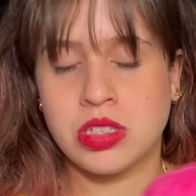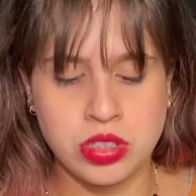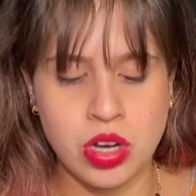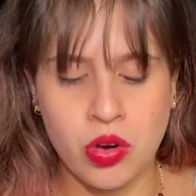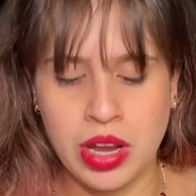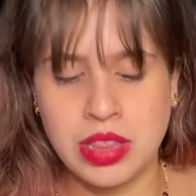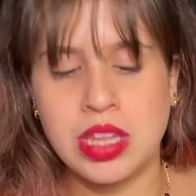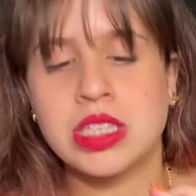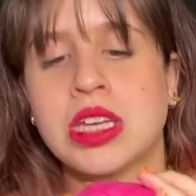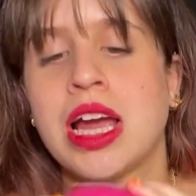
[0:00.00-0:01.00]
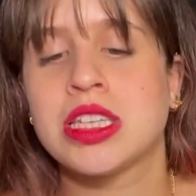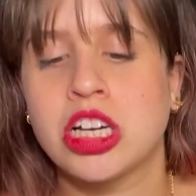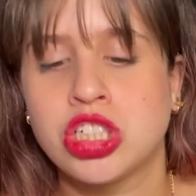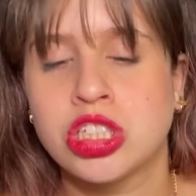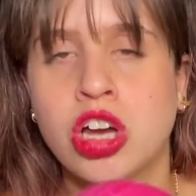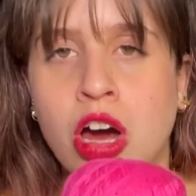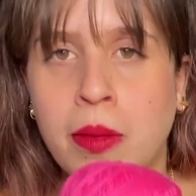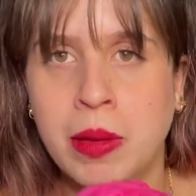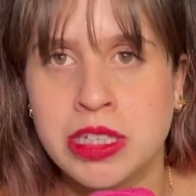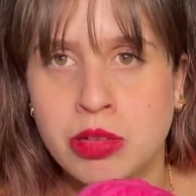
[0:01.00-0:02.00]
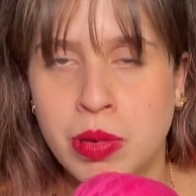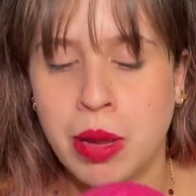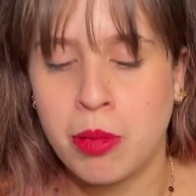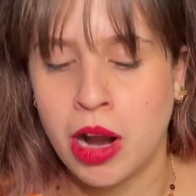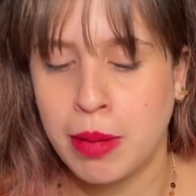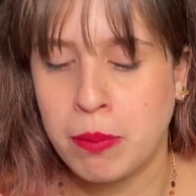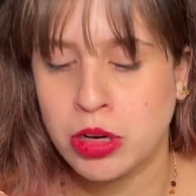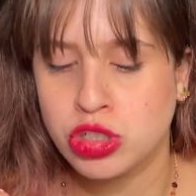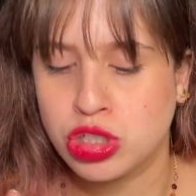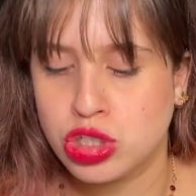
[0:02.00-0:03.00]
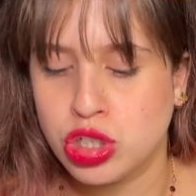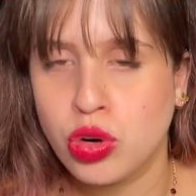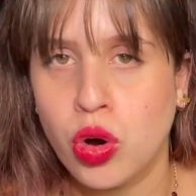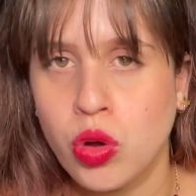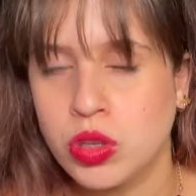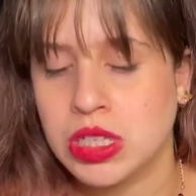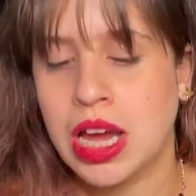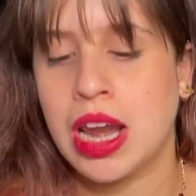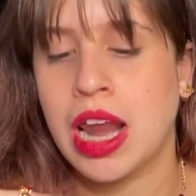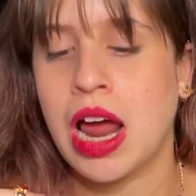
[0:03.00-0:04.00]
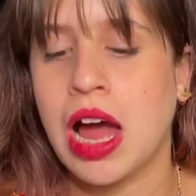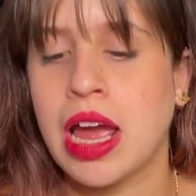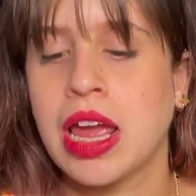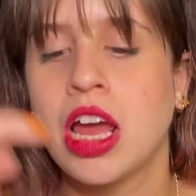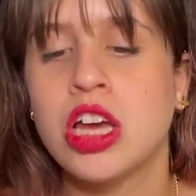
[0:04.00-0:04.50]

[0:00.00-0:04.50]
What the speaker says: So in this case, I just got a piece of paper, I punched 2 holes, and then I